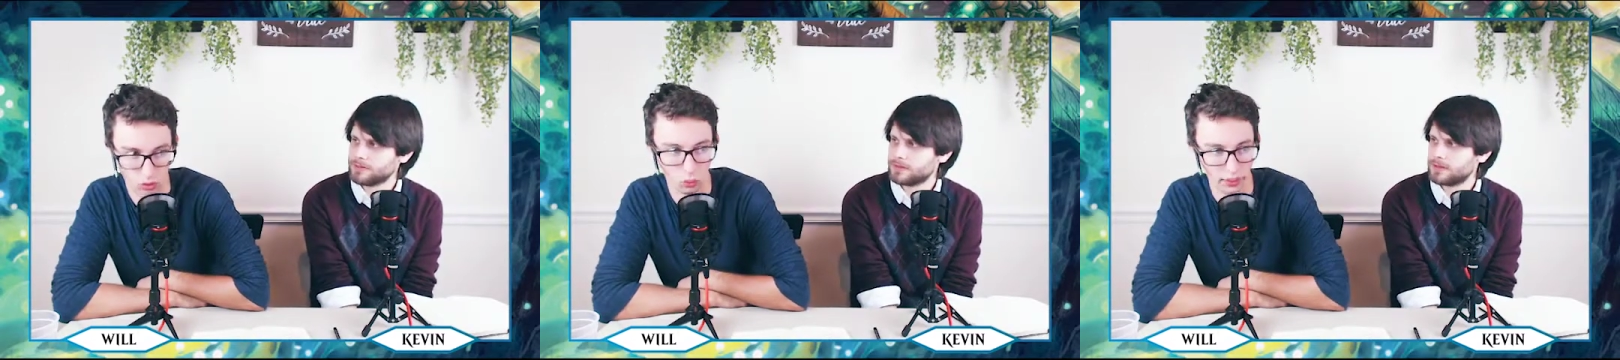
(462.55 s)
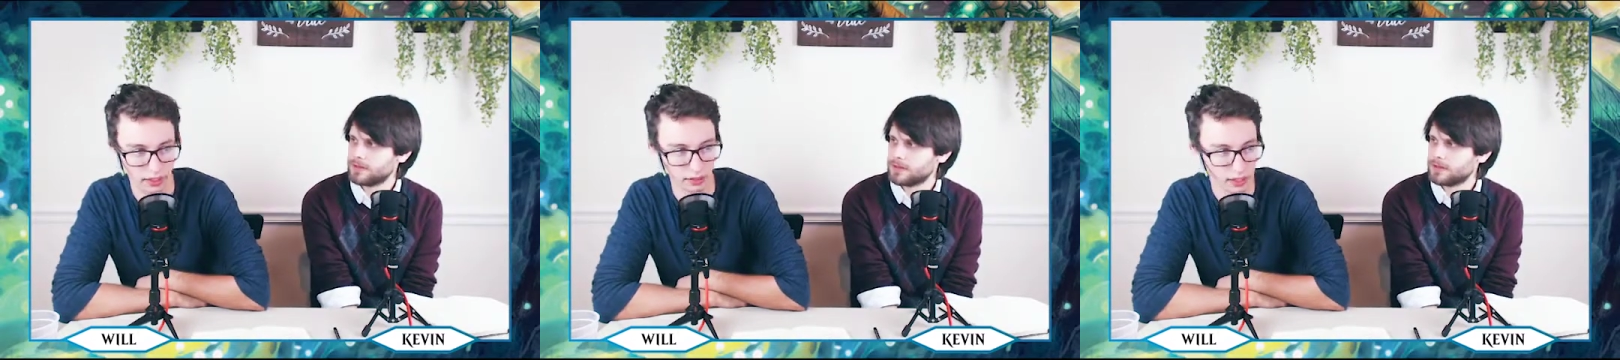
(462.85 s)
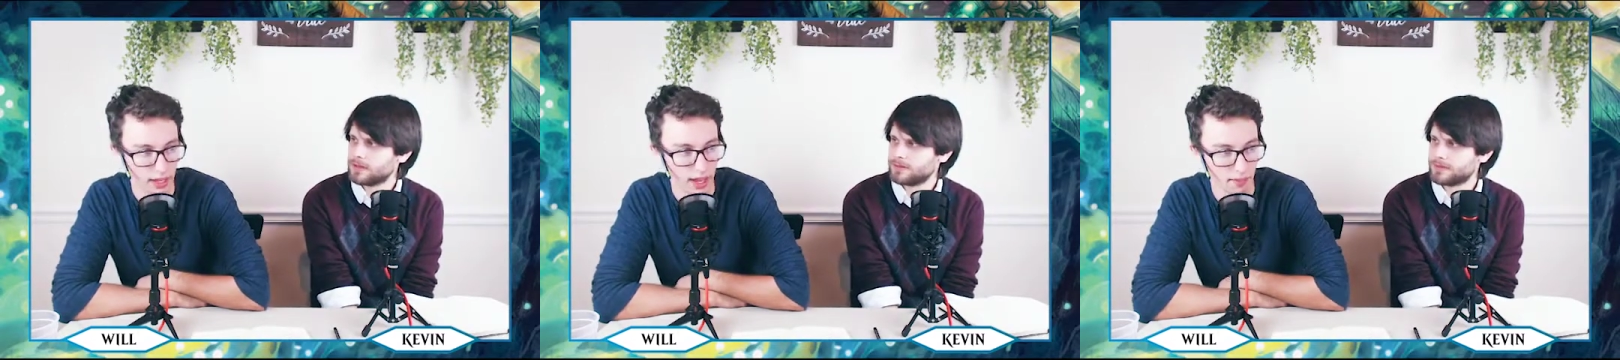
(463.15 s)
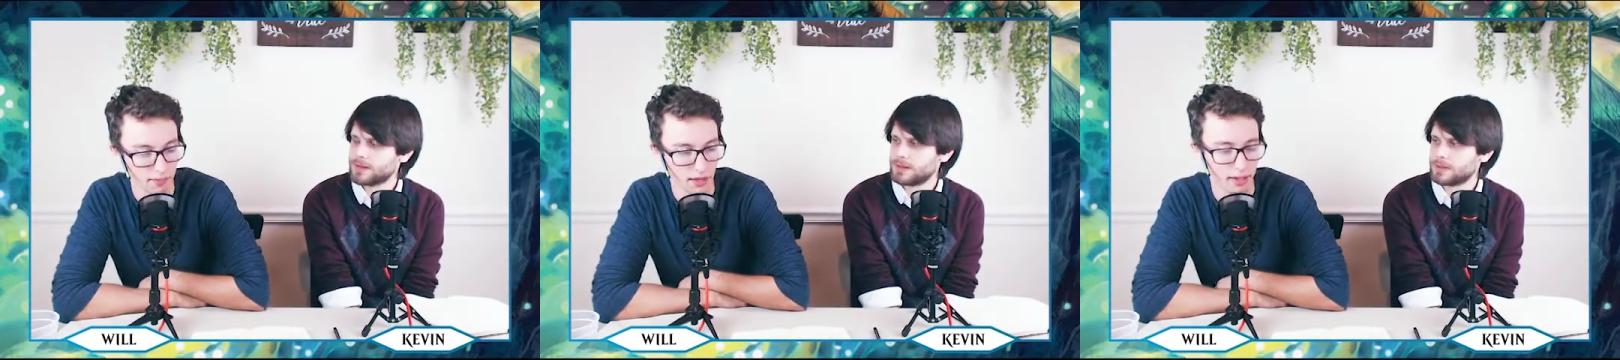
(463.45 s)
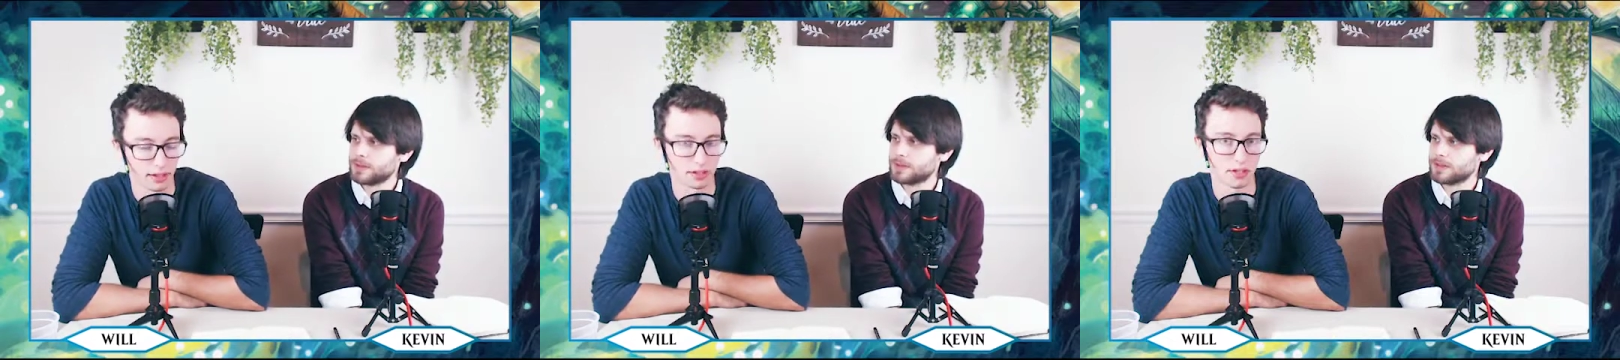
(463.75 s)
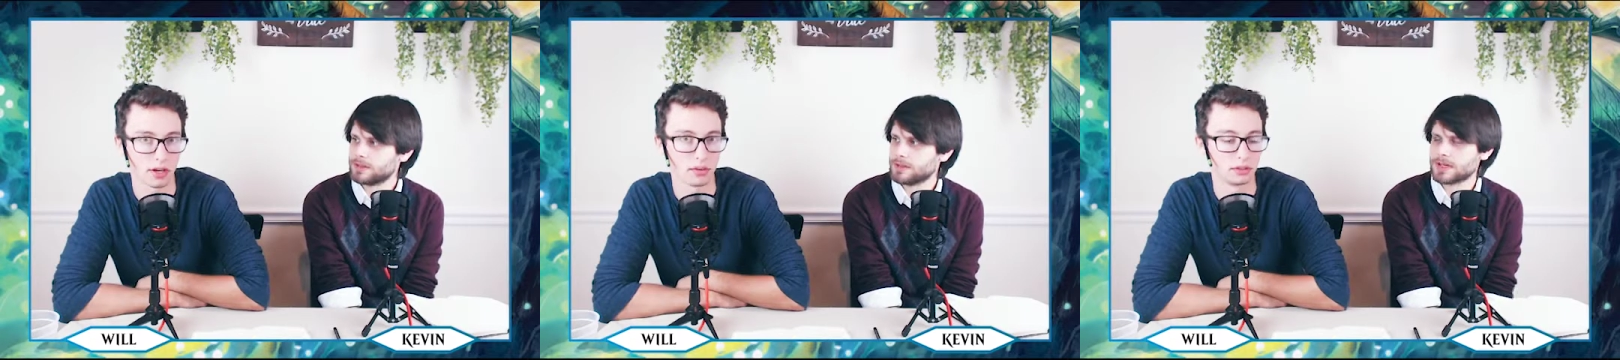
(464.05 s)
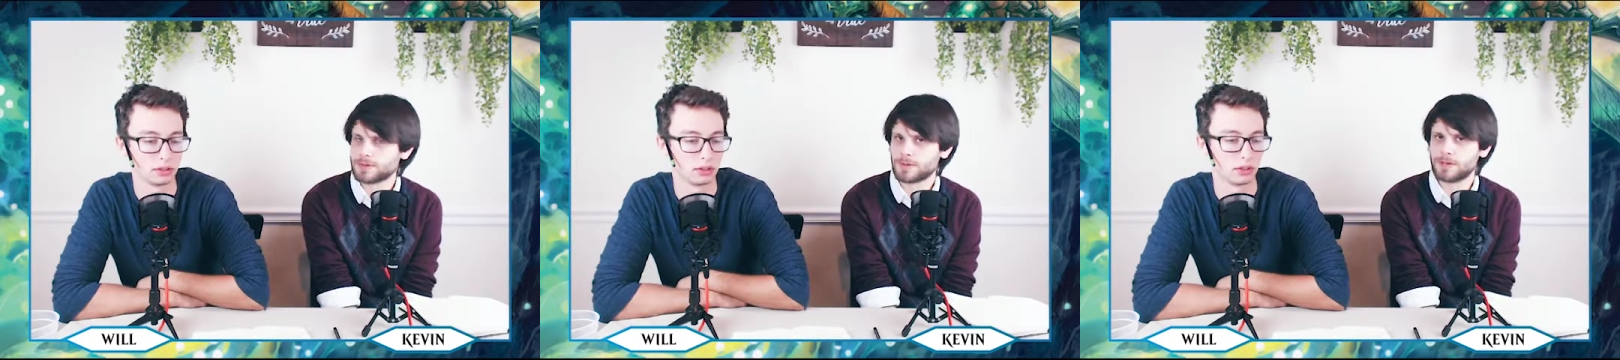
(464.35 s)
Speaker 1: Quickly, yeah. Fairly quickly, so. you
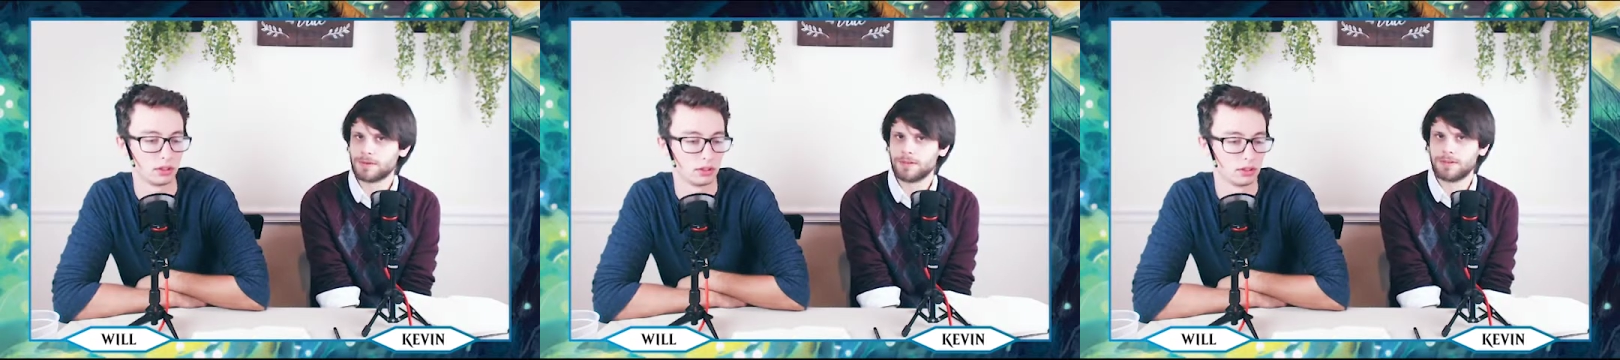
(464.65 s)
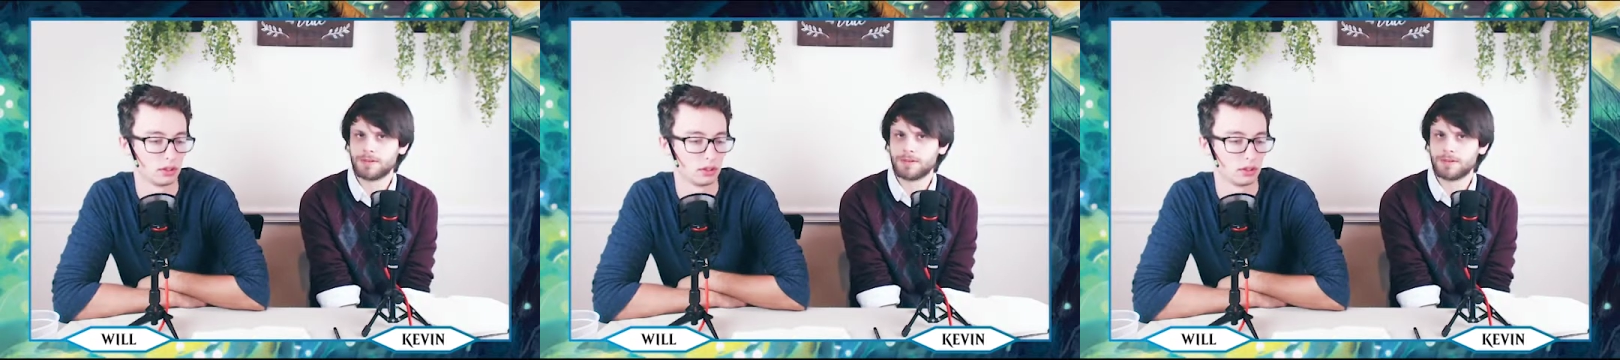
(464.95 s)
guys were able to,